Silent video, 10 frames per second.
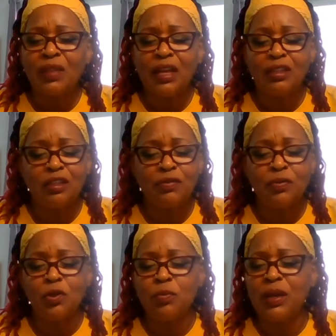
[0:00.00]
Let this
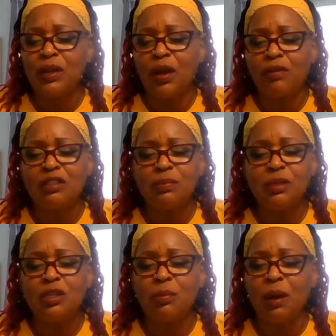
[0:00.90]
food be
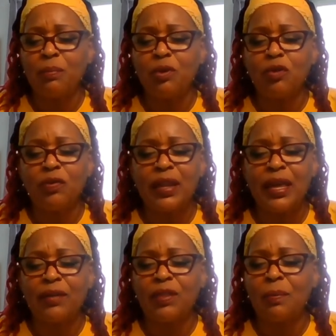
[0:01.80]
nourishment to my beautiful and
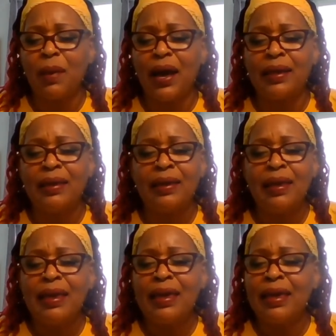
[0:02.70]
healthy body.
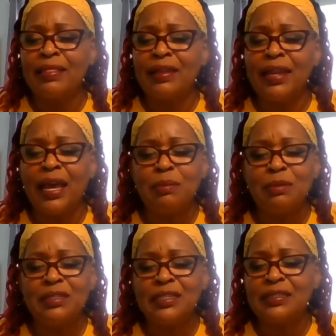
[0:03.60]
In the name
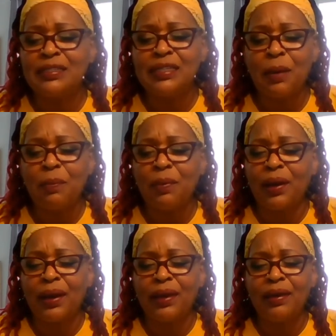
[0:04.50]
of Jesus, I
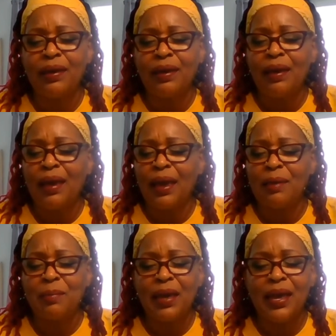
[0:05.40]
pray.
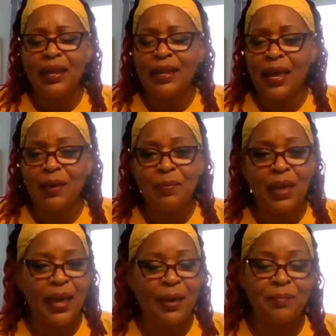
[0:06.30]
Amen and
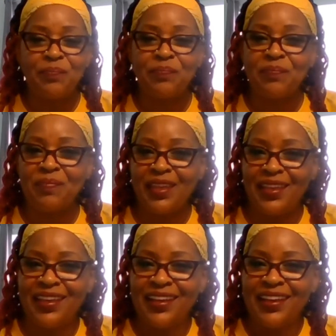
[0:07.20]
amen.
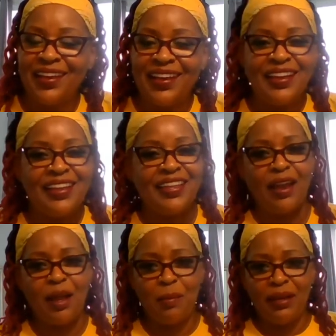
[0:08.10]

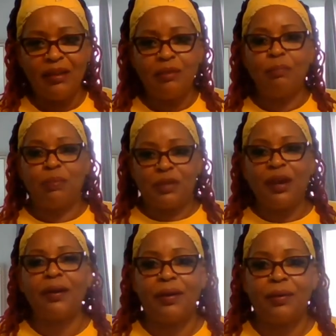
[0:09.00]
Y'all, I'm a little
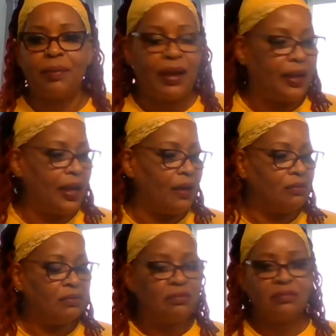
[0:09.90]
perturbed right now.
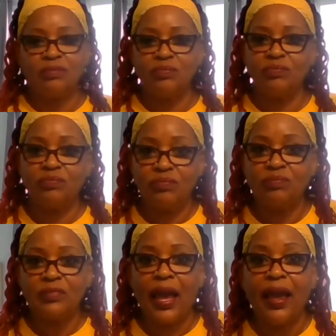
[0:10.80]

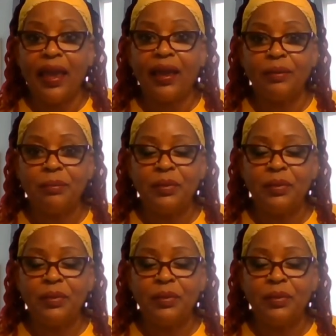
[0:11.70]
I am.